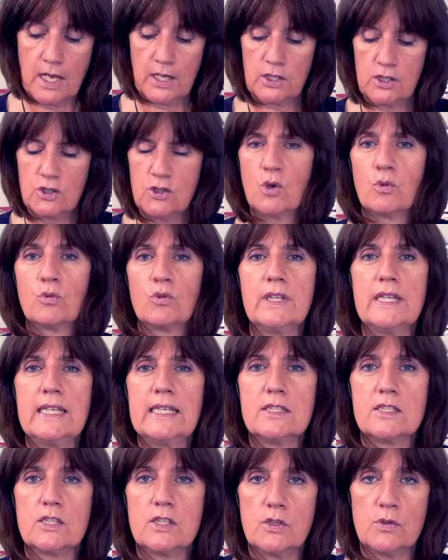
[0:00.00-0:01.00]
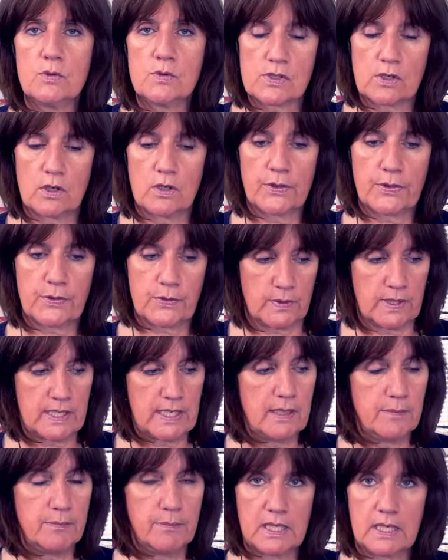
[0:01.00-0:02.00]
You don't need to use all
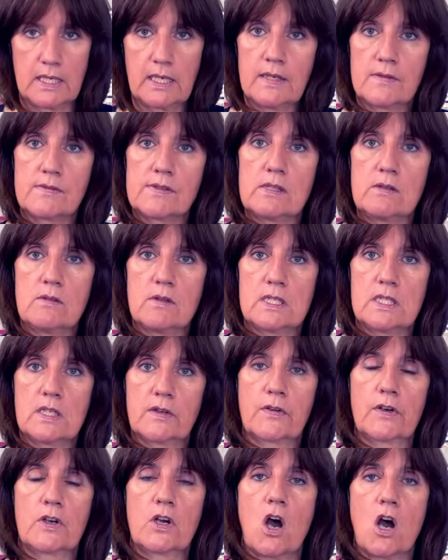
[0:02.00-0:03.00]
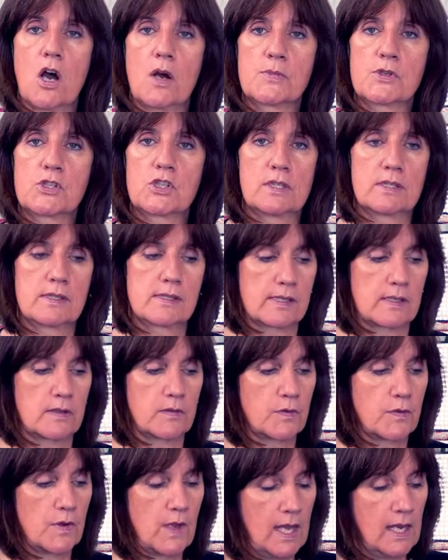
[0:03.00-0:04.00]
three, but it gives you the different options
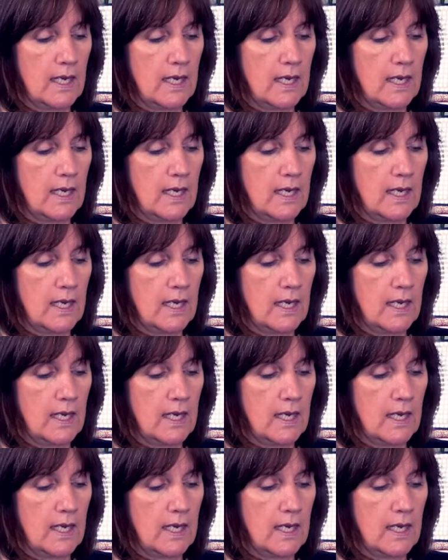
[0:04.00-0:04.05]
of